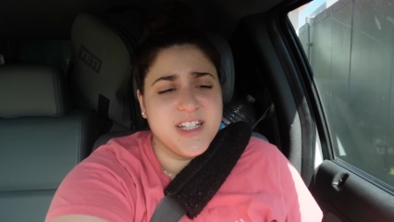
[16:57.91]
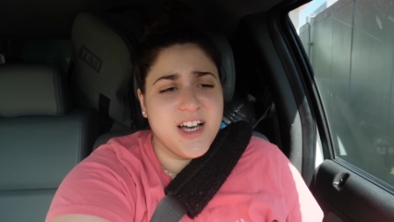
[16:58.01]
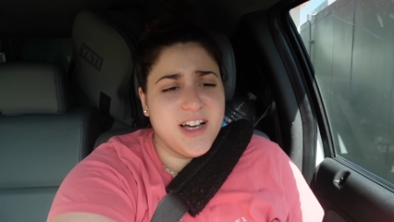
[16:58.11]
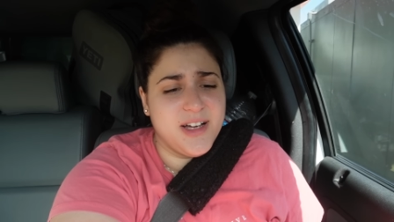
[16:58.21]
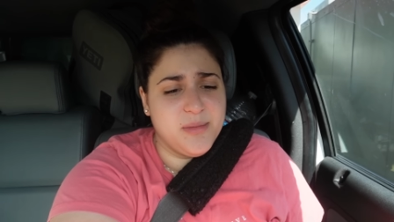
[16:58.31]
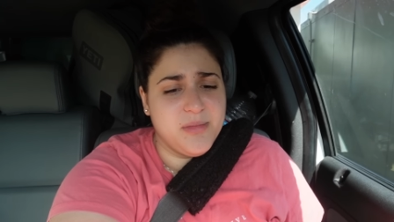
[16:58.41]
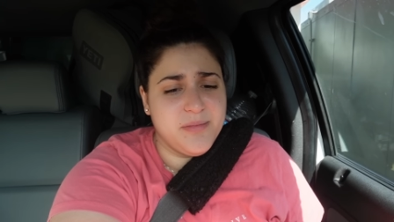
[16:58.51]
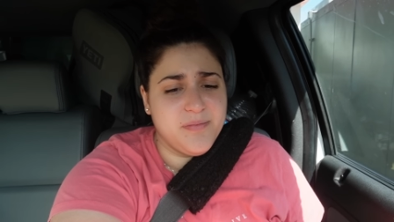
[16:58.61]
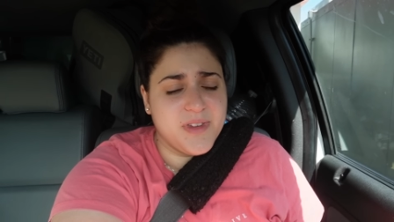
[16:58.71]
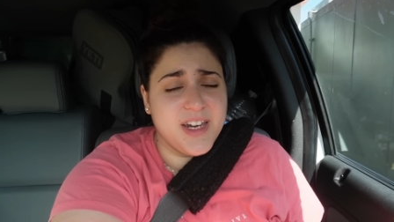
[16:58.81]
And
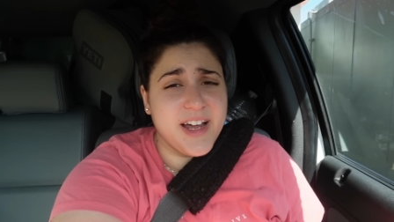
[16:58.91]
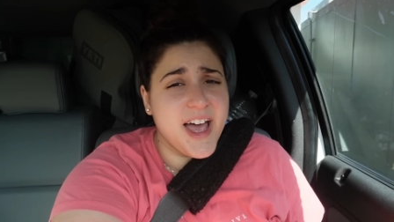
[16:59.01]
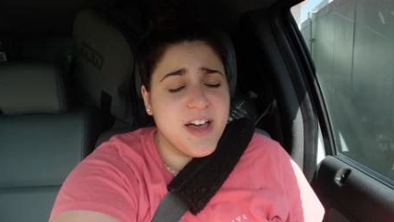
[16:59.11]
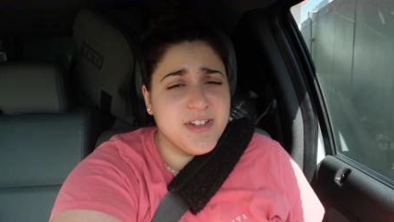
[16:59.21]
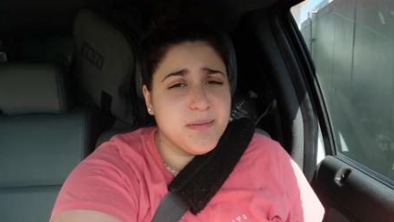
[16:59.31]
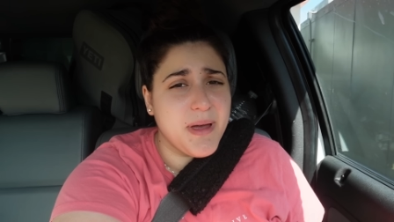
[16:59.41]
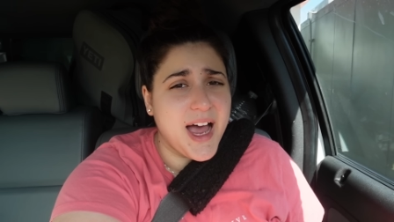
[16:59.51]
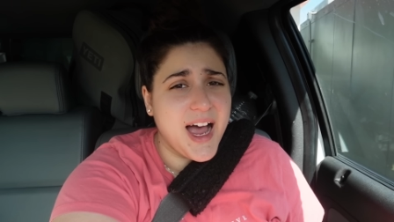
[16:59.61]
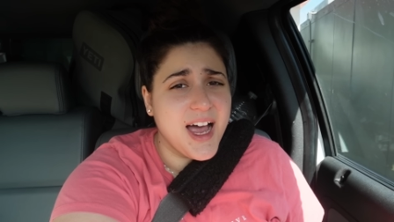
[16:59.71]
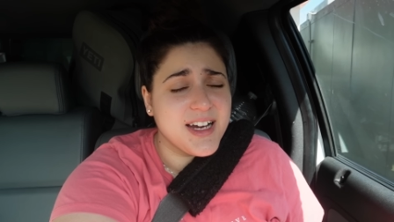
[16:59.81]
I haven't
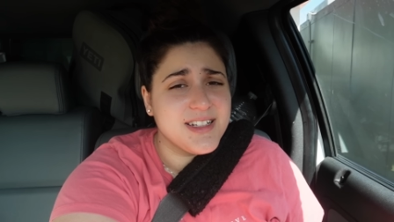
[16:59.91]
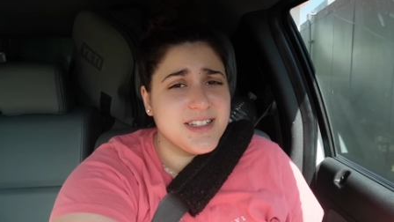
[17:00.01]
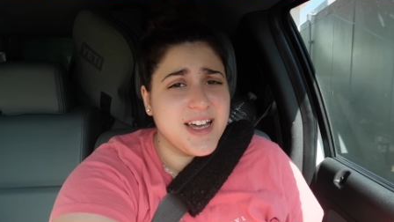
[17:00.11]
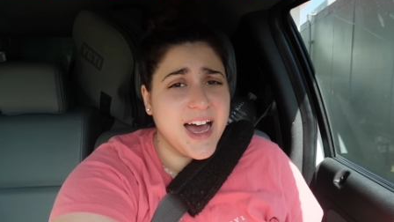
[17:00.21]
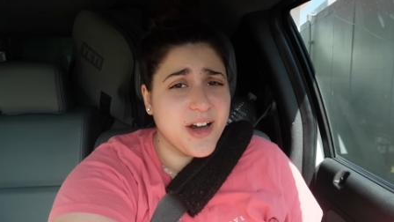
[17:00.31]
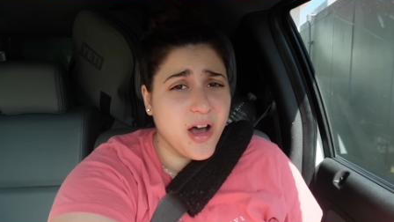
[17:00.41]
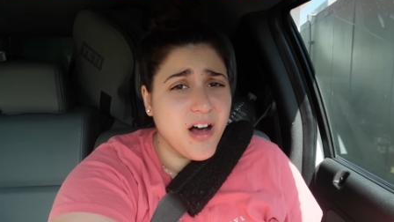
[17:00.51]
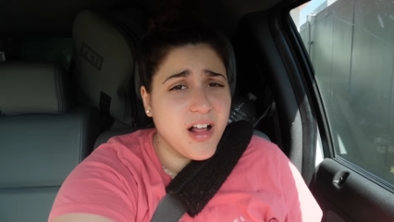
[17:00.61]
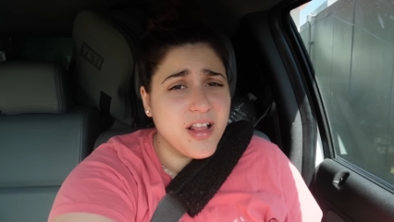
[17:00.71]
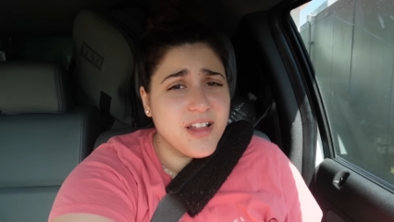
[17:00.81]
packed at
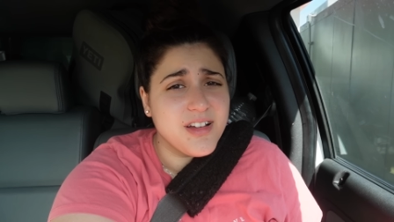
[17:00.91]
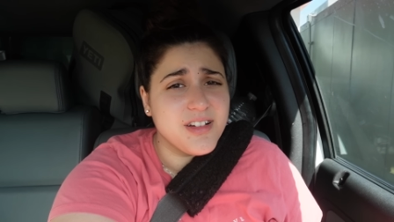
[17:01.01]
all.